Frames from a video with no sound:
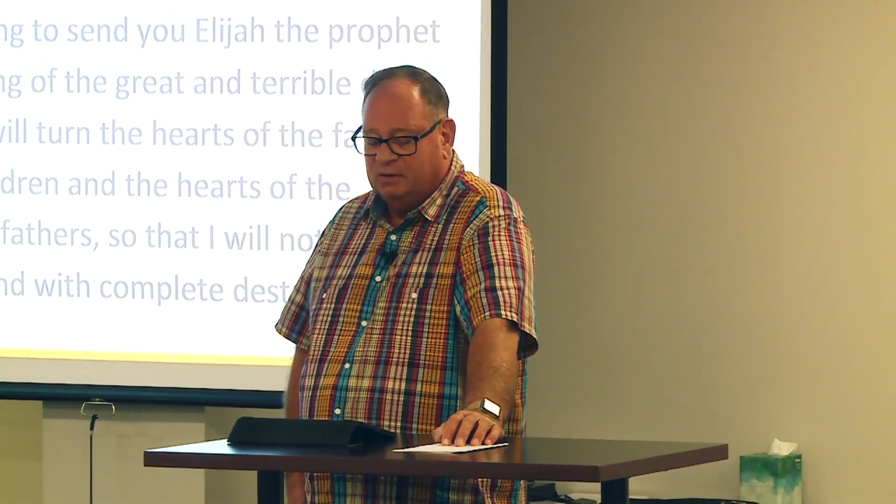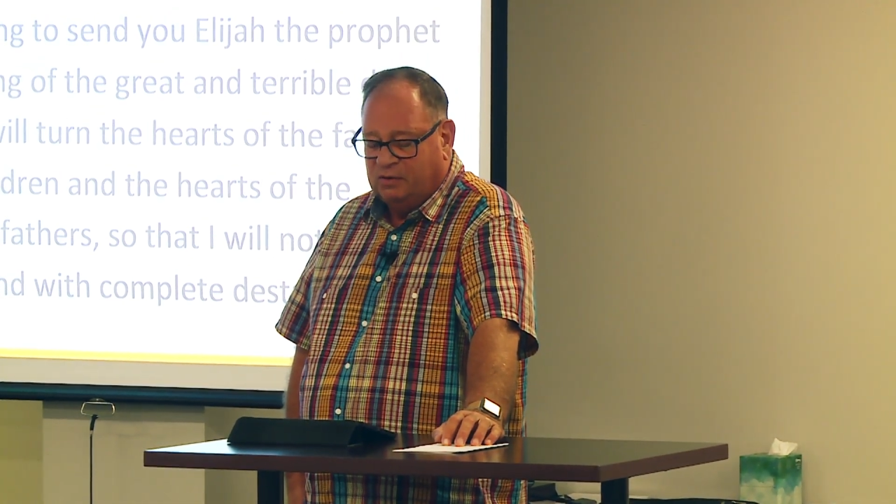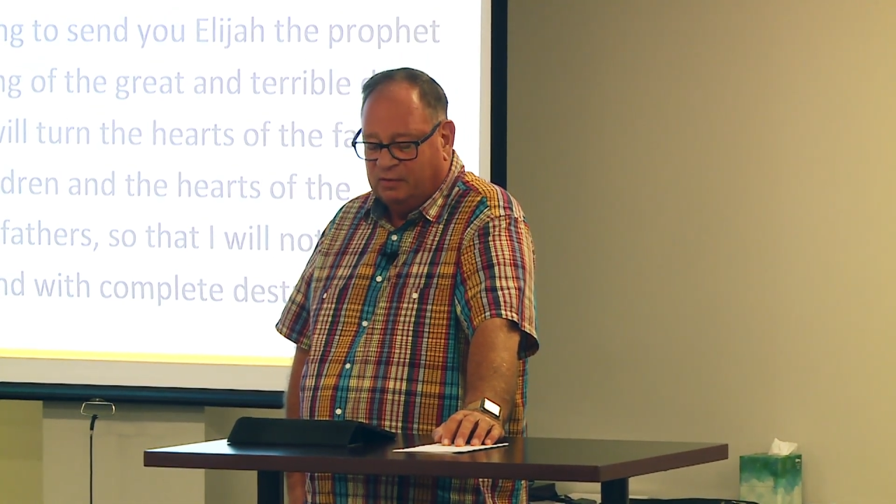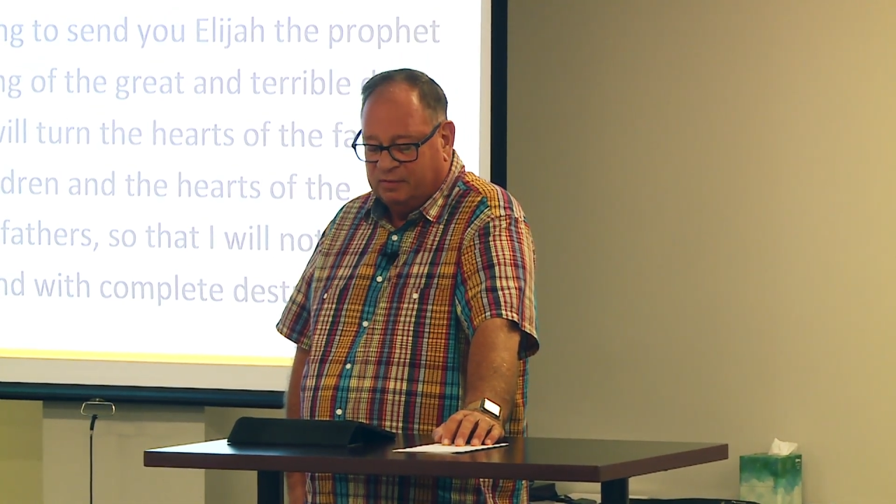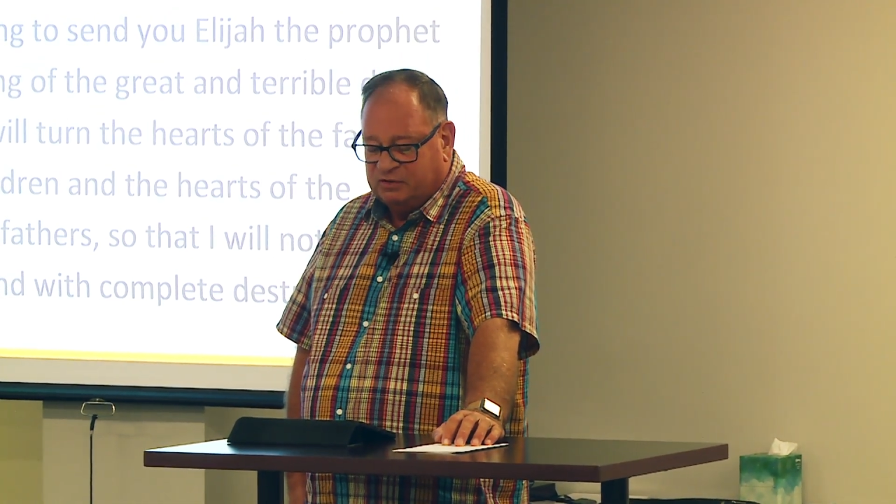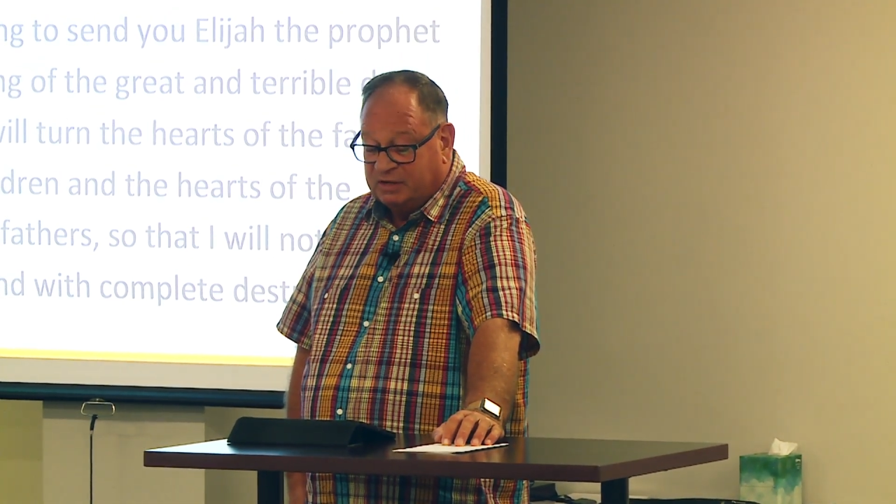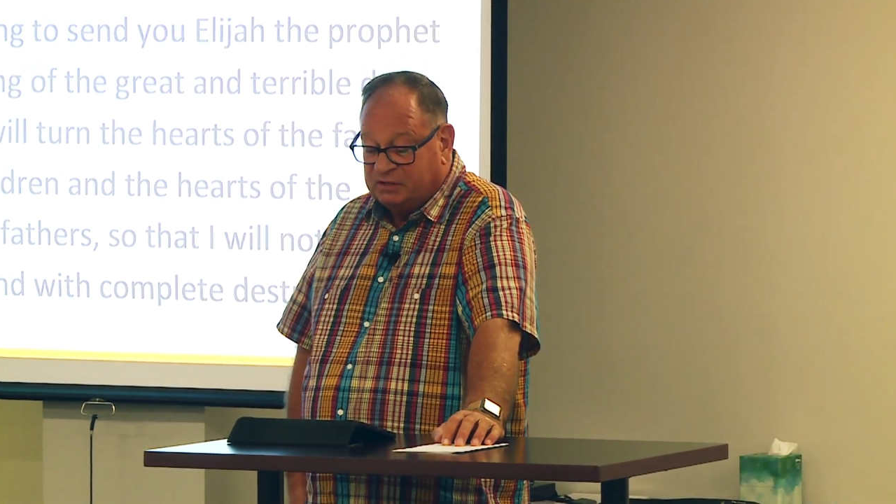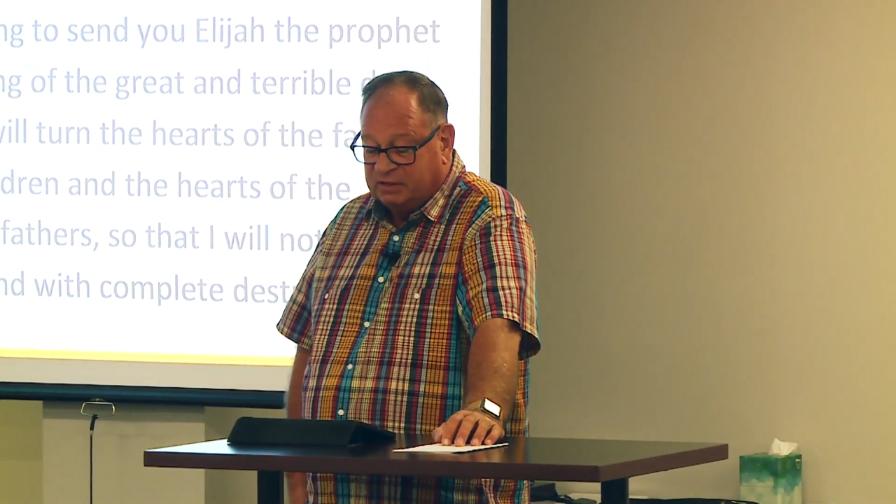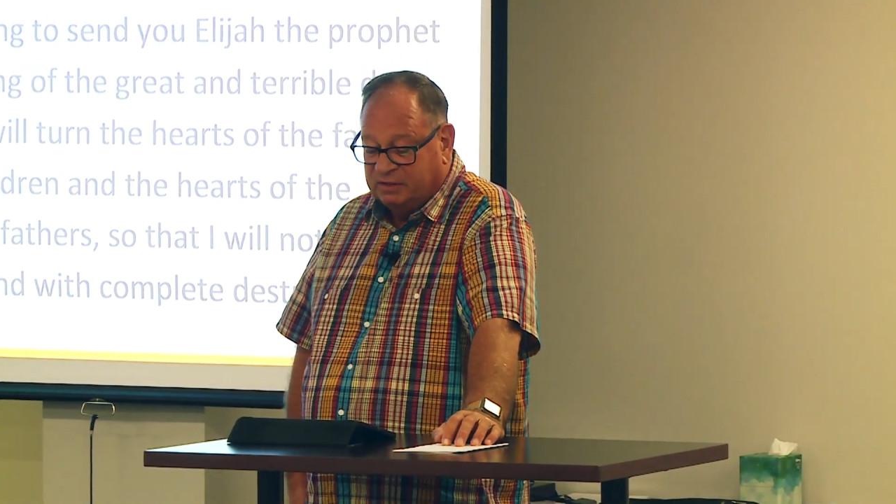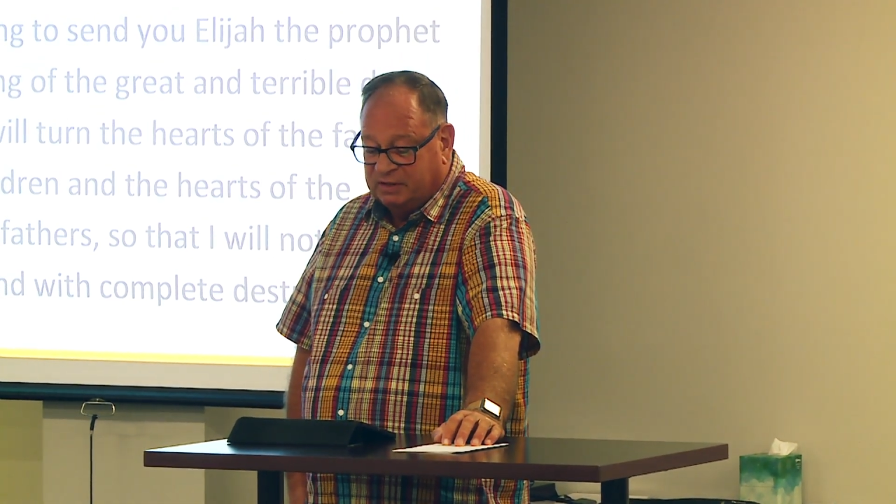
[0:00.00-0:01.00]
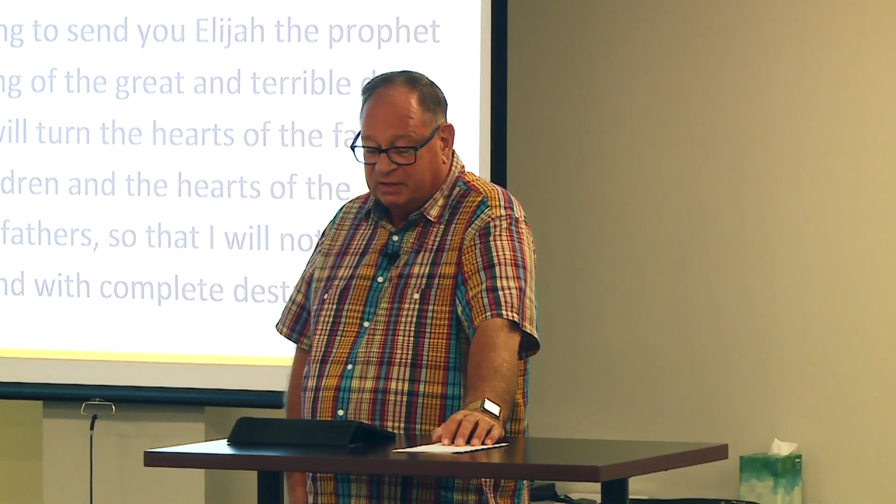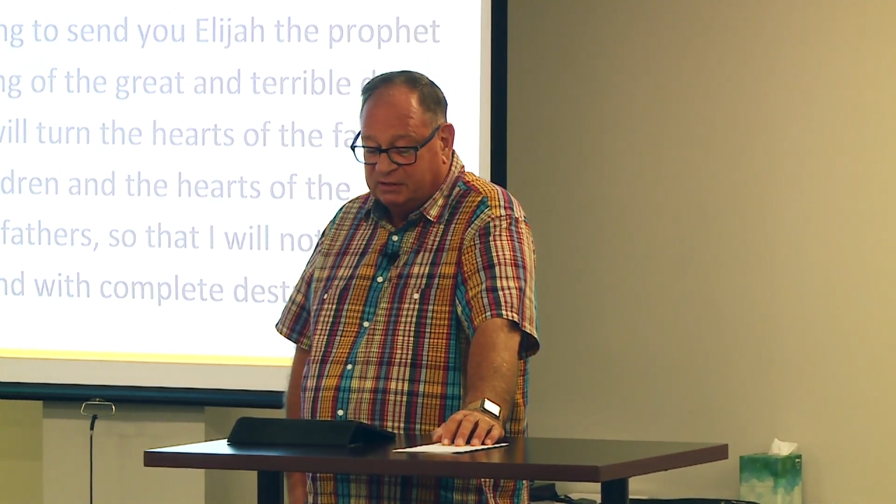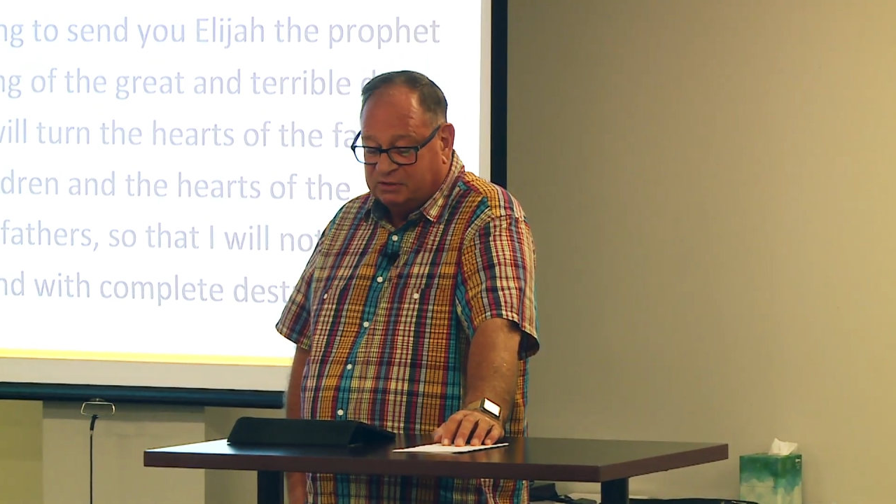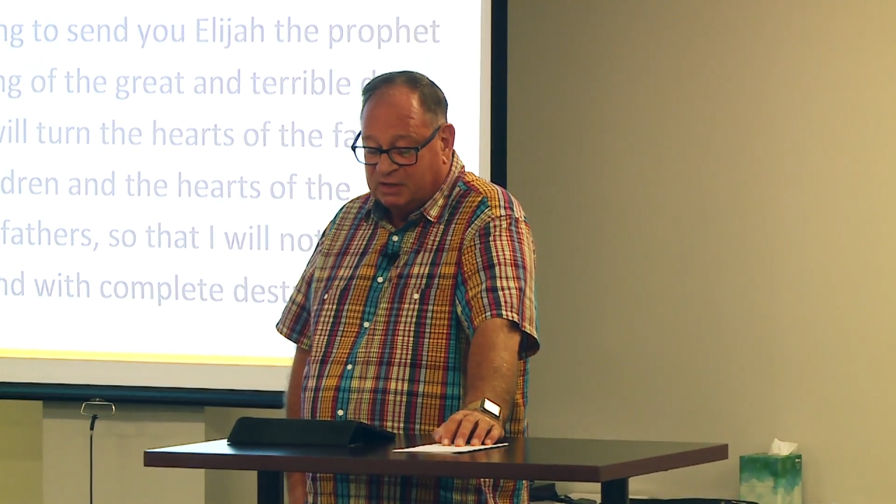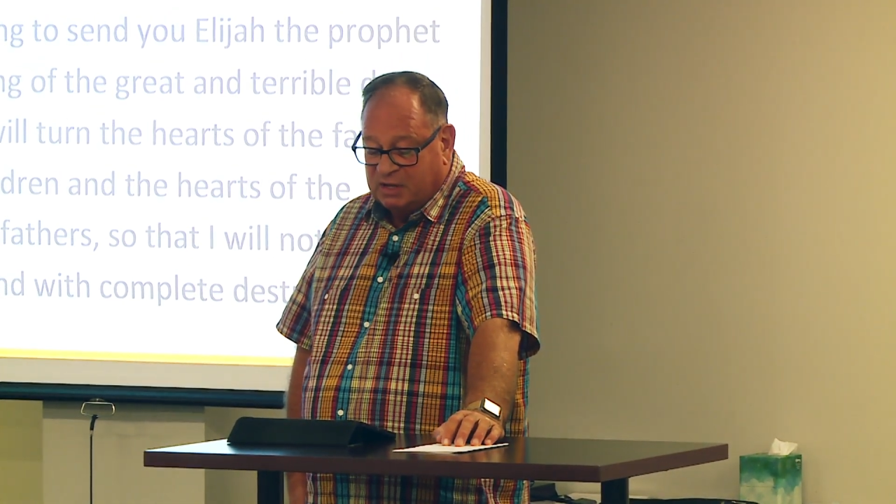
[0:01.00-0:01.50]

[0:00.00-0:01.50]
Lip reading: all sensing things,